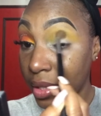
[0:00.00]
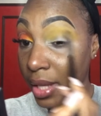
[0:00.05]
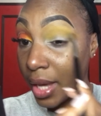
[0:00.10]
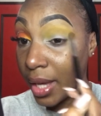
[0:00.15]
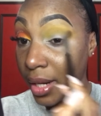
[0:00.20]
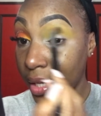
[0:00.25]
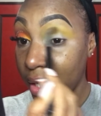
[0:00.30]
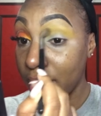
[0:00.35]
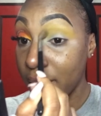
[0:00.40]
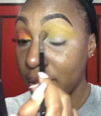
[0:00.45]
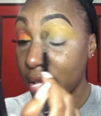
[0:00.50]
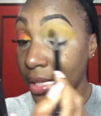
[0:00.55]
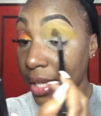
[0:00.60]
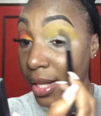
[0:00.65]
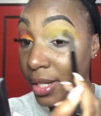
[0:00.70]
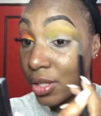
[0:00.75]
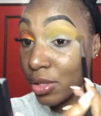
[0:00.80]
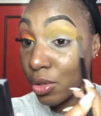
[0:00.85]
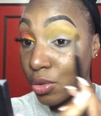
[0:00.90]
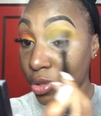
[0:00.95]
that is,
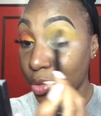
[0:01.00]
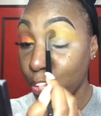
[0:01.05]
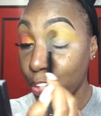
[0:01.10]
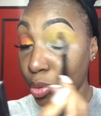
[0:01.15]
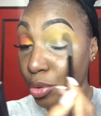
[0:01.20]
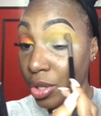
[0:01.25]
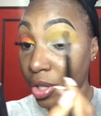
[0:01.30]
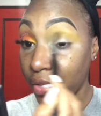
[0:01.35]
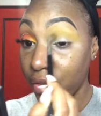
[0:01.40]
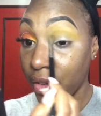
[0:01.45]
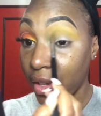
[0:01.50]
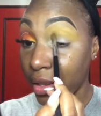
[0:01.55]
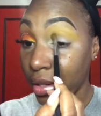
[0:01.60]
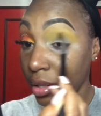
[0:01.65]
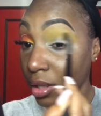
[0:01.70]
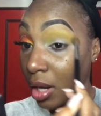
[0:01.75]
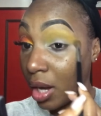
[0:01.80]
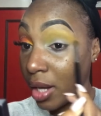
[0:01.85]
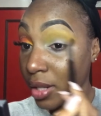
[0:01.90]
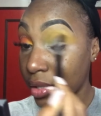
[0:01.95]
that's those pretty feathered
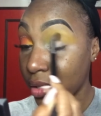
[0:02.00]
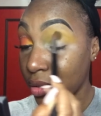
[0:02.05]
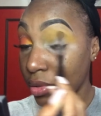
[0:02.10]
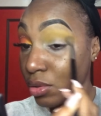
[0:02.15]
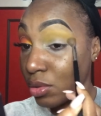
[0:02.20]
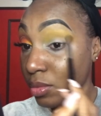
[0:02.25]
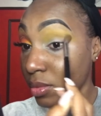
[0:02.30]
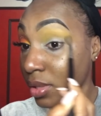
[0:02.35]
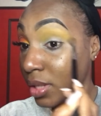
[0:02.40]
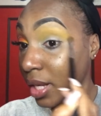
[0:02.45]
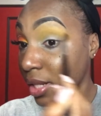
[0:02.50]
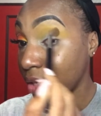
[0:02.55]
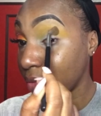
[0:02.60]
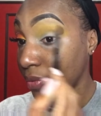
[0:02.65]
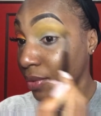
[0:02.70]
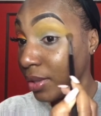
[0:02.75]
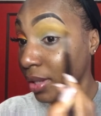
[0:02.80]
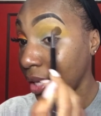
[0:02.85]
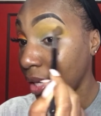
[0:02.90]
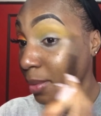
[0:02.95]
costumes. That's
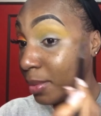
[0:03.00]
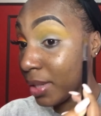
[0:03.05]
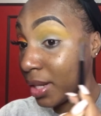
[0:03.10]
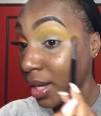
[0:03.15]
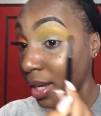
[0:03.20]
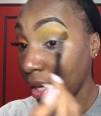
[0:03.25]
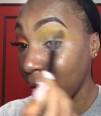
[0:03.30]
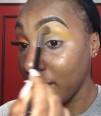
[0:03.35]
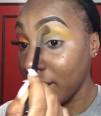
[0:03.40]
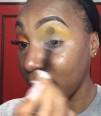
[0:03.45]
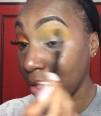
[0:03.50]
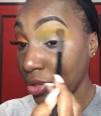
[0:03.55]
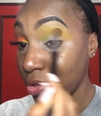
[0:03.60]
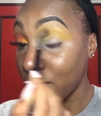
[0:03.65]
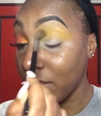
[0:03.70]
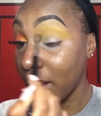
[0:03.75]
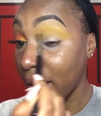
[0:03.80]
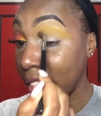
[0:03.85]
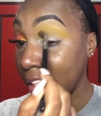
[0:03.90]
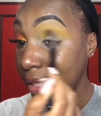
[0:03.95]
for Labor Day that
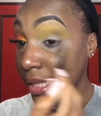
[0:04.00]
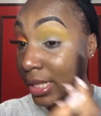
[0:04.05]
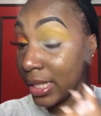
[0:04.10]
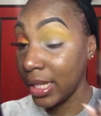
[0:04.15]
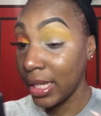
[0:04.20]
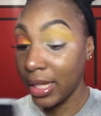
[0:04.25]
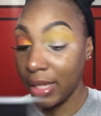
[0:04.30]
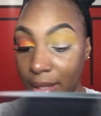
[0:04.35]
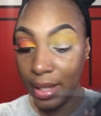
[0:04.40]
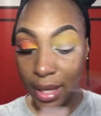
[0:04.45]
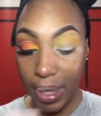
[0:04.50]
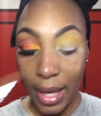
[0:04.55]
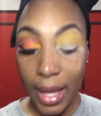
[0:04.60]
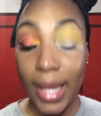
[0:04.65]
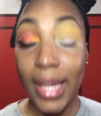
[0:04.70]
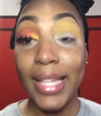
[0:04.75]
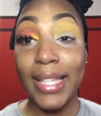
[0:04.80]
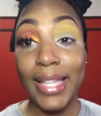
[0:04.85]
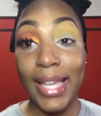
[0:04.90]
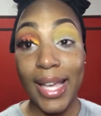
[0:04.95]
you guys see.
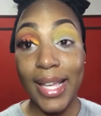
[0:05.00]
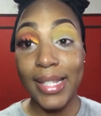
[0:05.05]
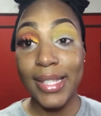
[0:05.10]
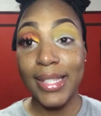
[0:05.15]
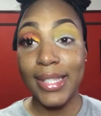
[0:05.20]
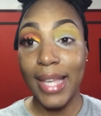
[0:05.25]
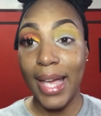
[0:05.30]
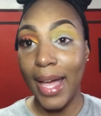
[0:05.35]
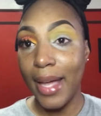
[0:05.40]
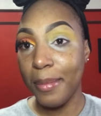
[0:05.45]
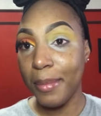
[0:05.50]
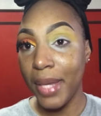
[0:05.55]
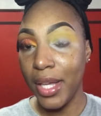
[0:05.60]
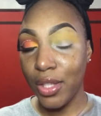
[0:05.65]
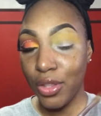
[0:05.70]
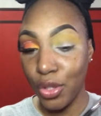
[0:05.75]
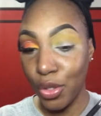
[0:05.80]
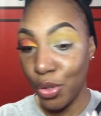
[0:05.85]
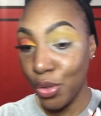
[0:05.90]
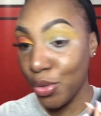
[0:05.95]
Yes, I
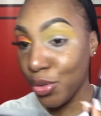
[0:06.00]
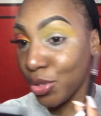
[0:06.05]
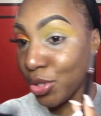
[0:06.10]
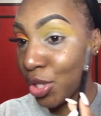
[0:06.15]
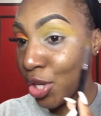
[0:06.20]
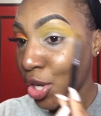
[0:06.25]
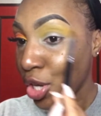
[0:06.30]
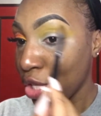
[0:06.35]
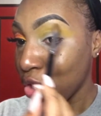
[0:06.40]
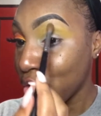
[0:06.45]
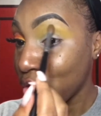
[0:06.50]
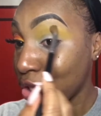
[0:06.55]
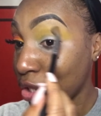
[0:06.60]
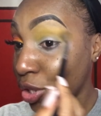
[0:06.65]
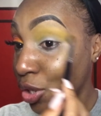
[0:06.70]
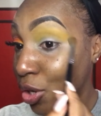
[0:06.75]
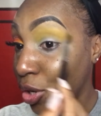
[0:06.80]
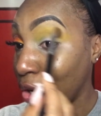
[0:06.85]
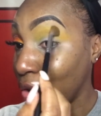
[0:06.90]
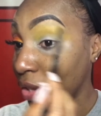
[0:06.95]
make those,
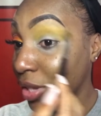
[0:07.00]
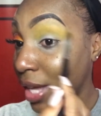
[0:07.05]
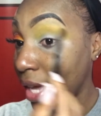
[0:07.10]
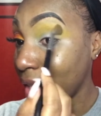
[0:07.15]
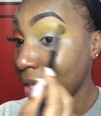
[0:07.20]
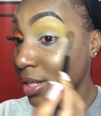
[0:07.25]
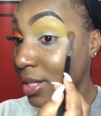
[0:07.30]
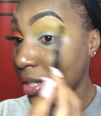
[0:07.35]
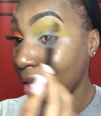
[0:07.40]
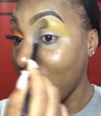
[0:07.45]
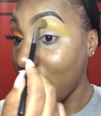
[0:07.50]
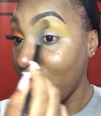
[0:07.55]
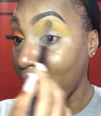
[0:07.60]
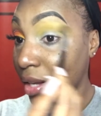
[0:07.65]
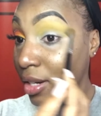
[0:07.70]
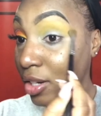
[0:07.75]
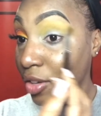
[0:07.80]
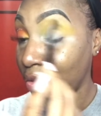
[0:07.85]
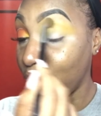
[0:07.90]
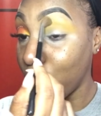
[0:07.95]
so that's
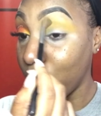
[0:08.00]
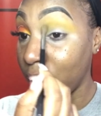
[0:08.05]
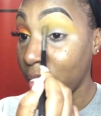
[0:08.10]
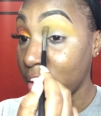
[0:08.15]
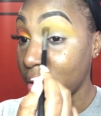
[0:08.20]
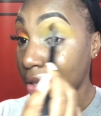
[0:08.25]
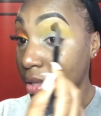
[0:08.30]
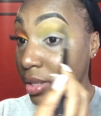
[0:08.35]
kind of what